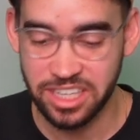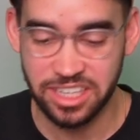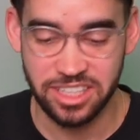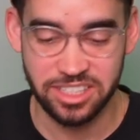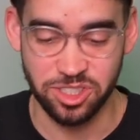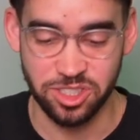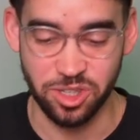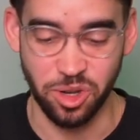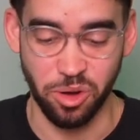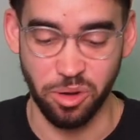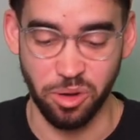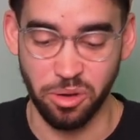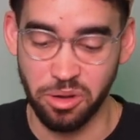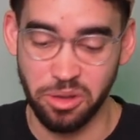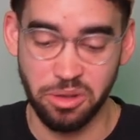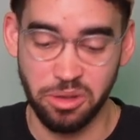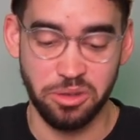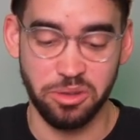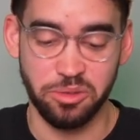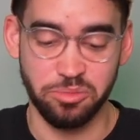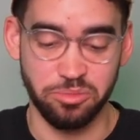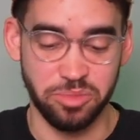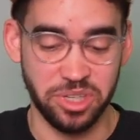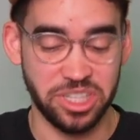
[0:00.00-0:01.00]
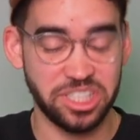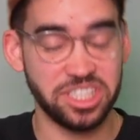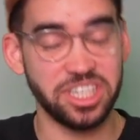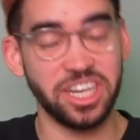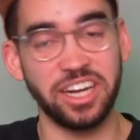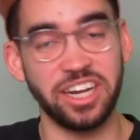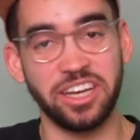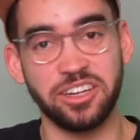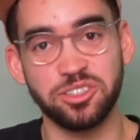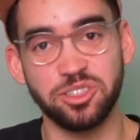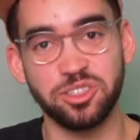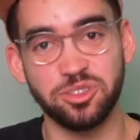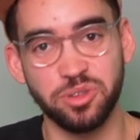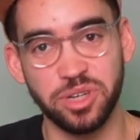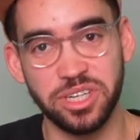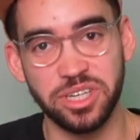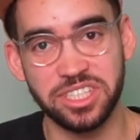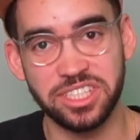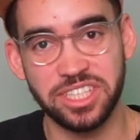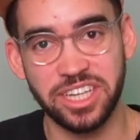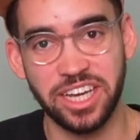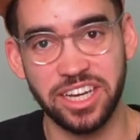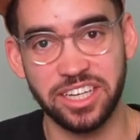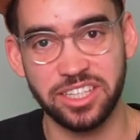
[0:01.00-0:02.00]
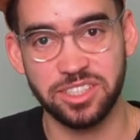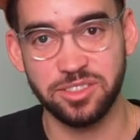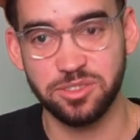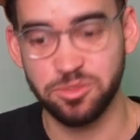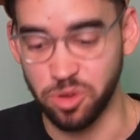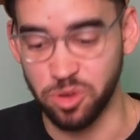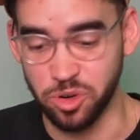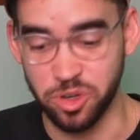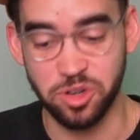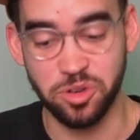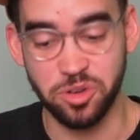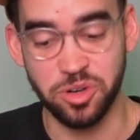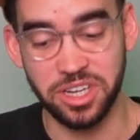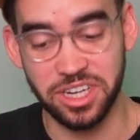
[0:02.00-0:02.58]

So big shout out to Ajax for